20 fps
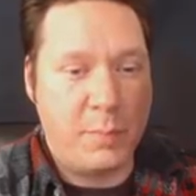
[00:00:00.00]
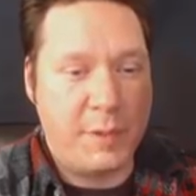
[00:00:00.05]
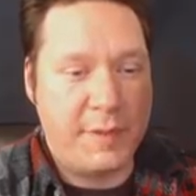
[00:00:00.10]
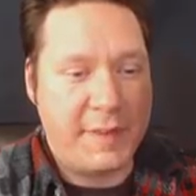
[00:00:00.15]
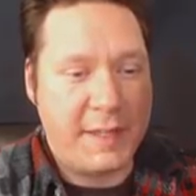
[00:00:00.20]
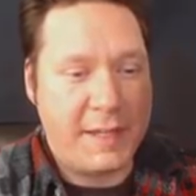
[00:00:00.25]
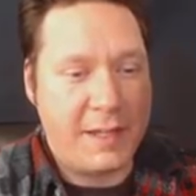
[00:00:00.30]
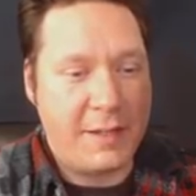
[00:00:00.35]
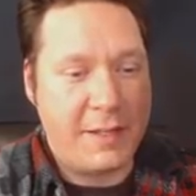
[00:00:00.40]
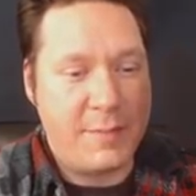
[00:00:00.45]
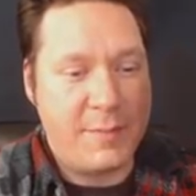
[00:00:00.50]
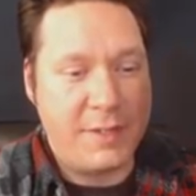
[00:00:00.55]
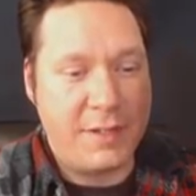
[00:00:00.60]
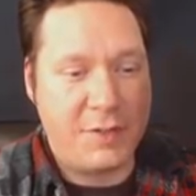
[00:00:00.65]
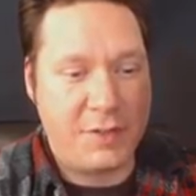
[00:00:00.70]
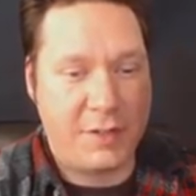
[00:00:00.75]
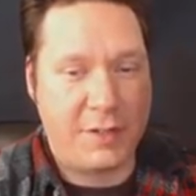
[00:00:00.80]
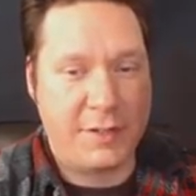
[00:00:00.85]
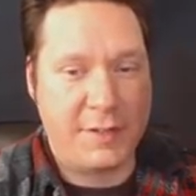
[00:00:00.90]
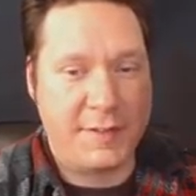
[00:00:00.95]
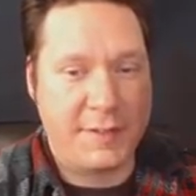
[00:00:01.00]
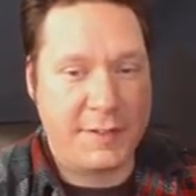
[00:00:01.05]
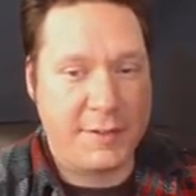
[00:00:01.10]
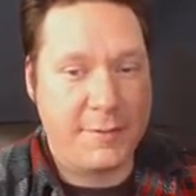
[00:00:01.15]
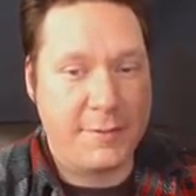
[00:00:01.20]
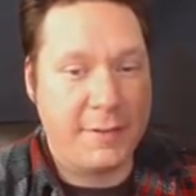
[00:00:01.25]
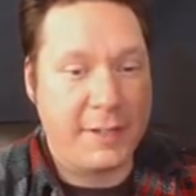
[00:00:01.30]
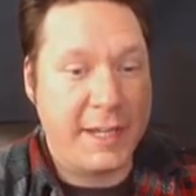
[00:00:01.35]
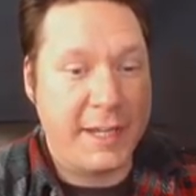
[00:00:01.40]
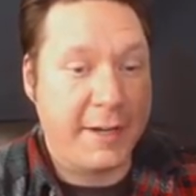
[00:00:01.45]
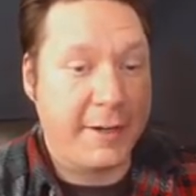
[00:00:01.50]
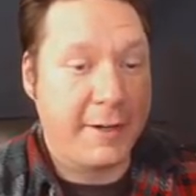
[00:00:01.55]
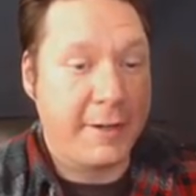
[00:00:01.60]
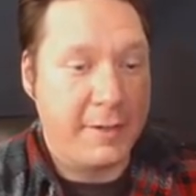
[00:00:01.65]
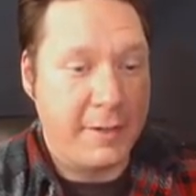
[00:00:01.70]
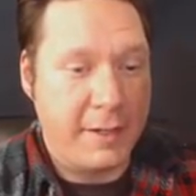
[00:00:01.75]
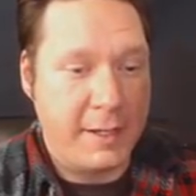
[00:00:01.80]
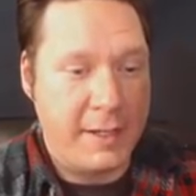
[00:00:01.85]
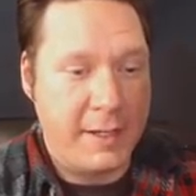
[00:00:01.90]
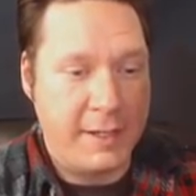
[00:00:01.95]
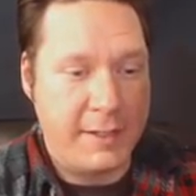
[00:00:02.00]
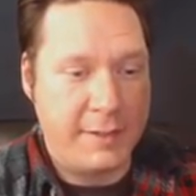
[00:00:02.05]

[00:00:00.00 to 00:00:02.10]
put that image on its own layer.